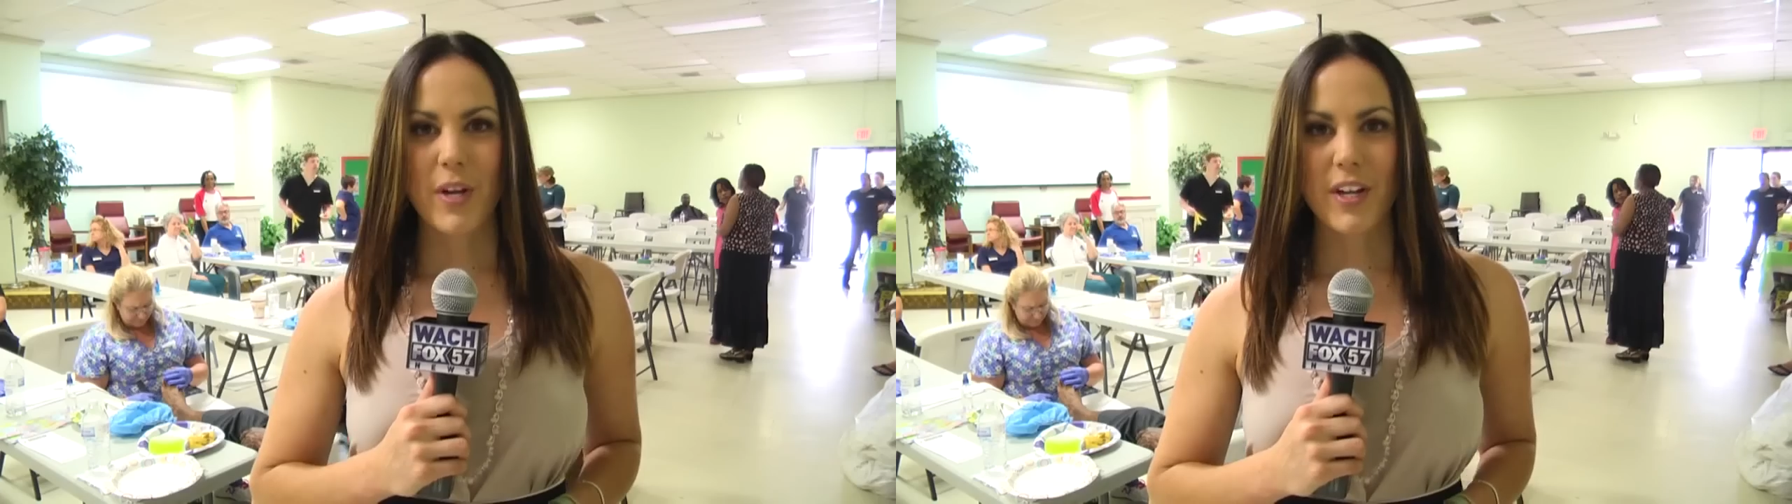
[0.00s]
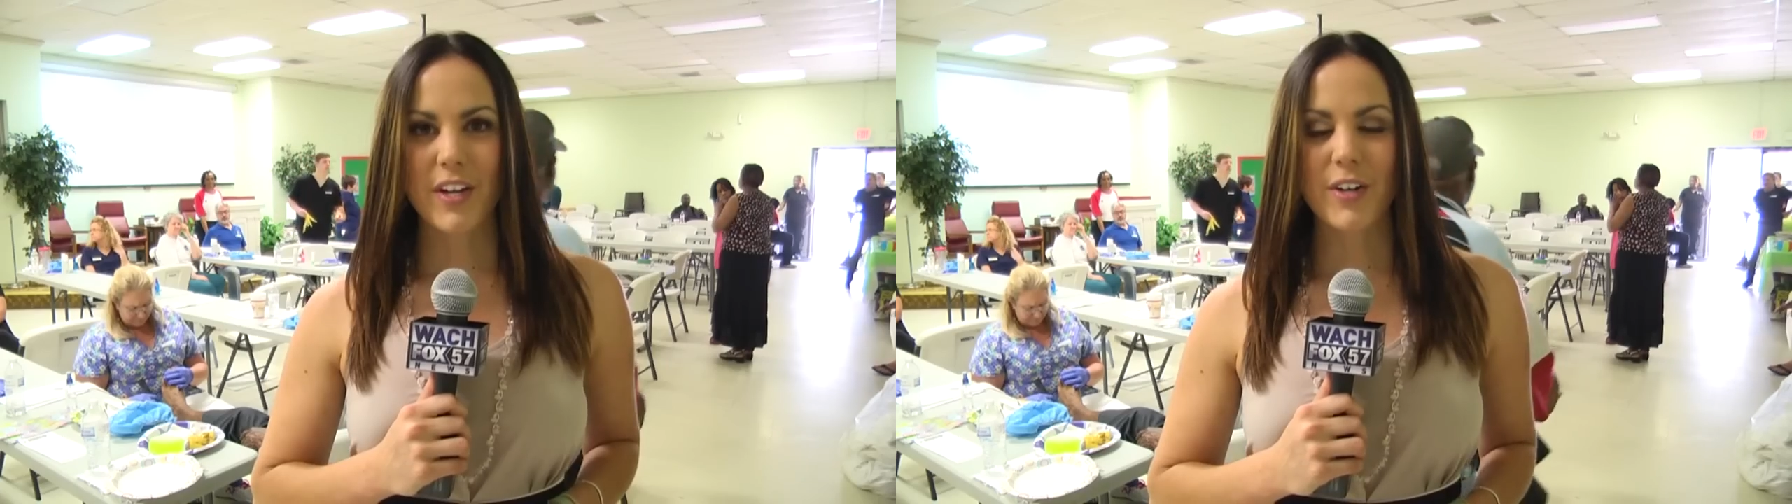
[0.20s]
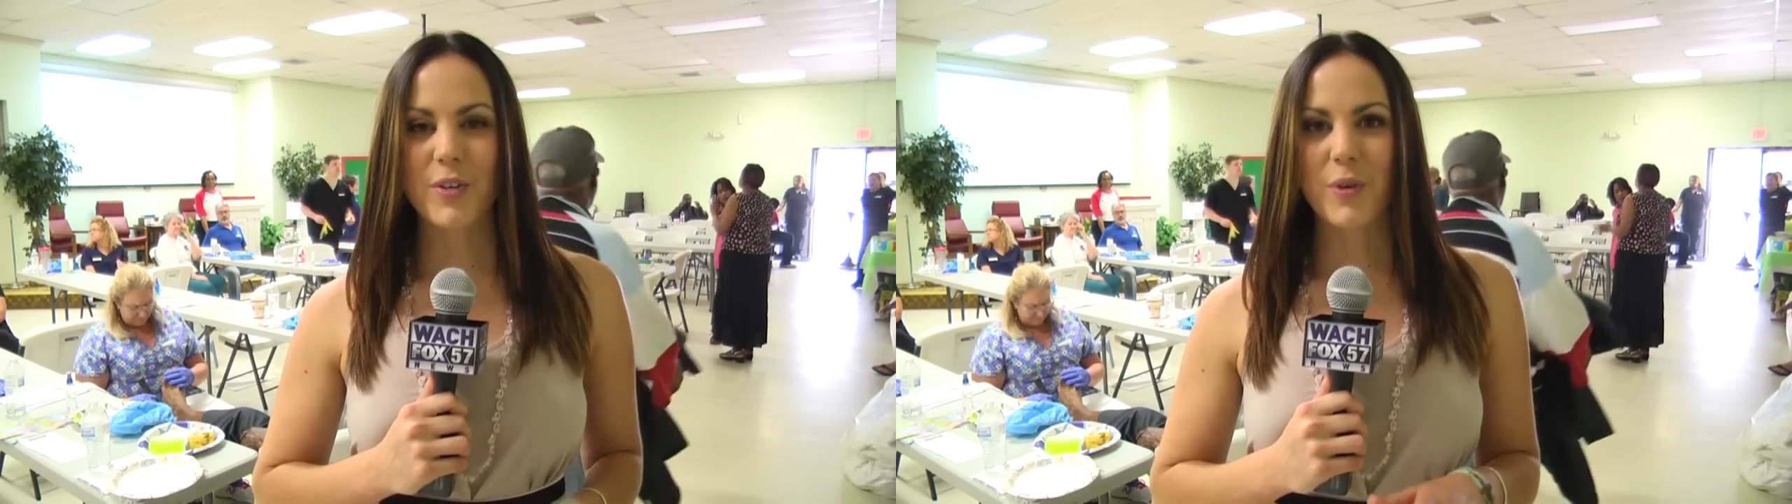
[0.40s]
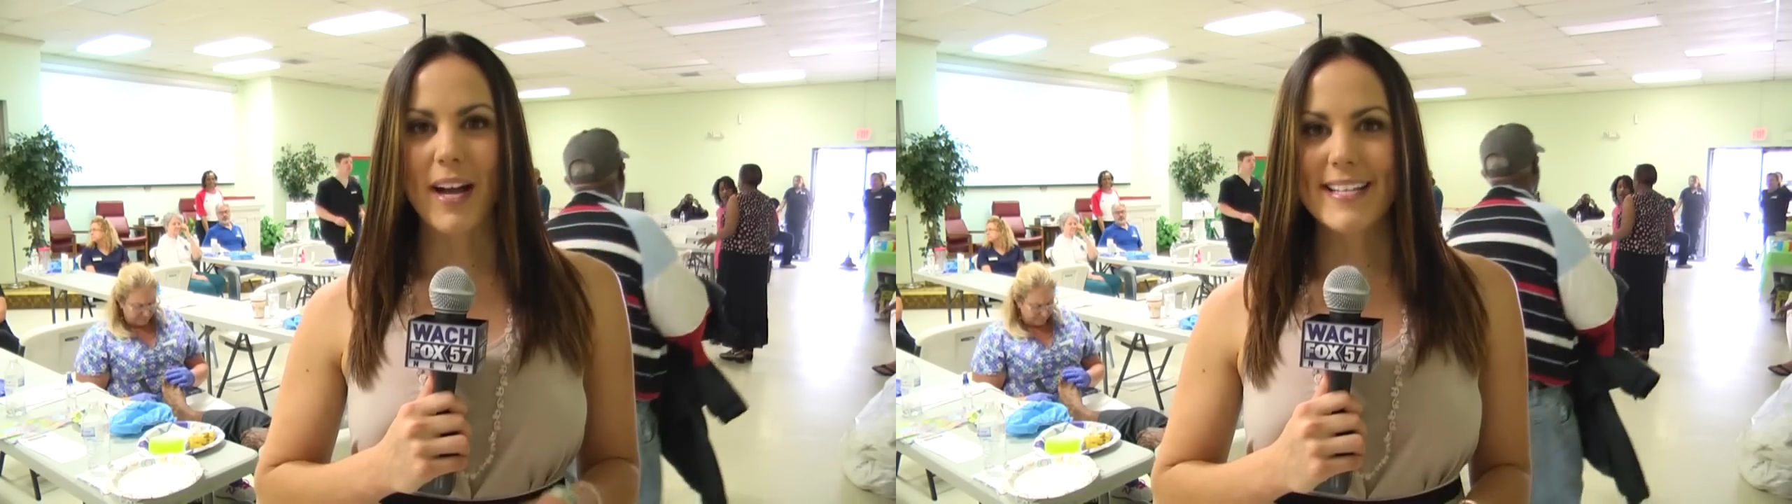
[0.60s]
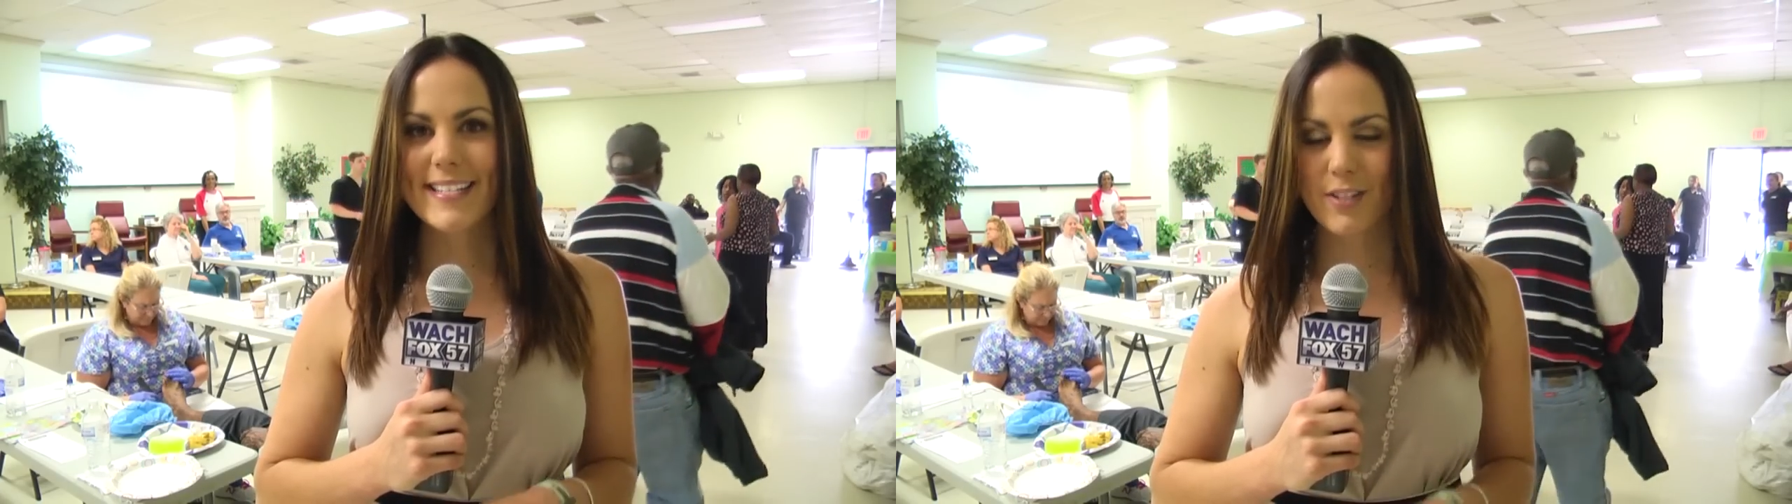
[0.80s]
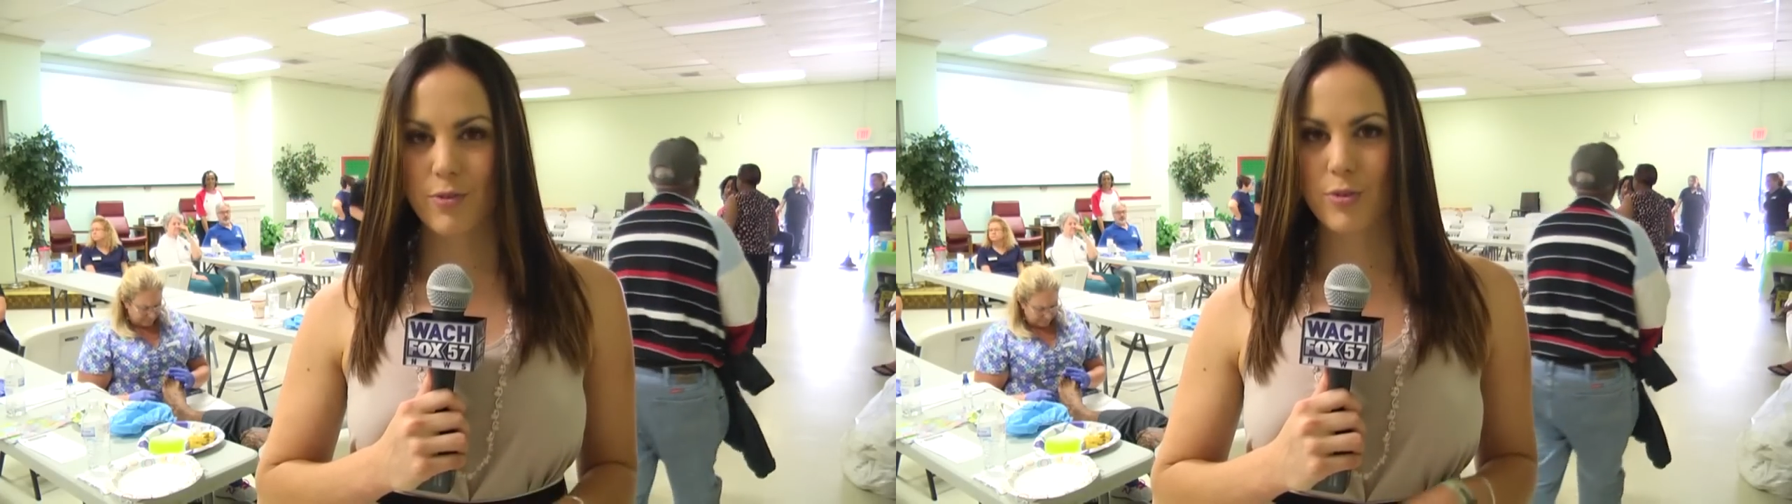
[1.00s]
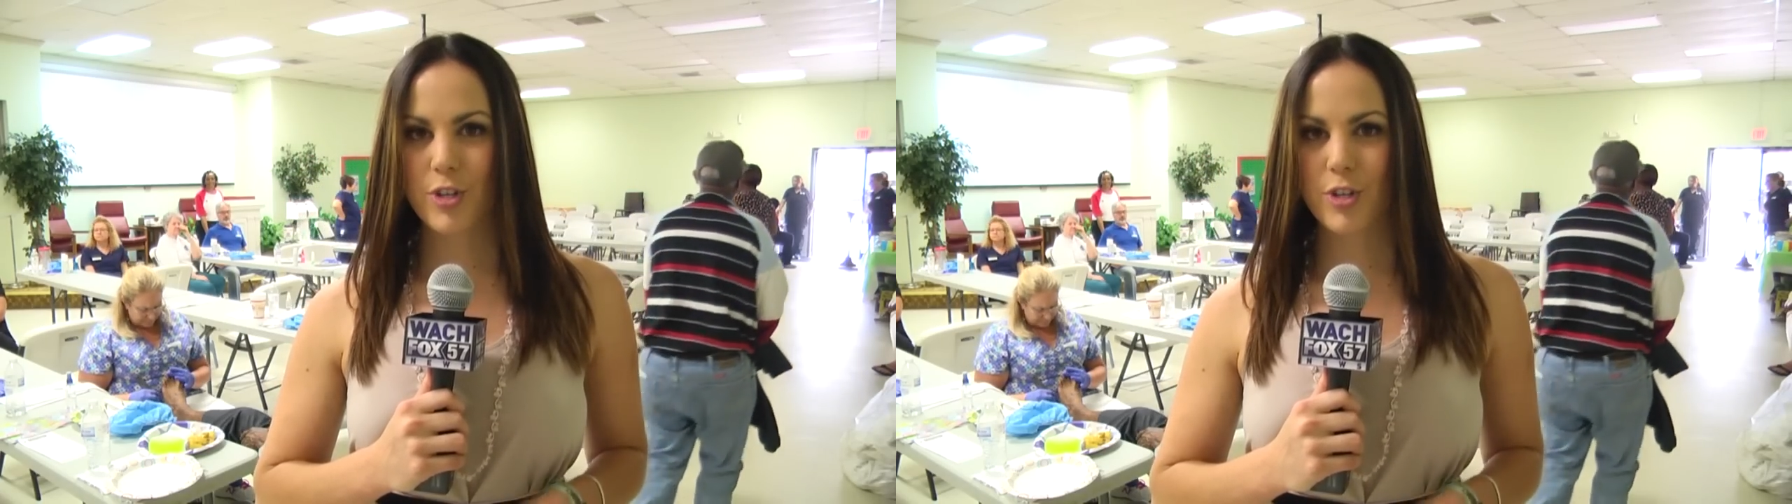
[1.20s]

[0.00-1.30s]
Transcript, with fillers: We are here at Christ Central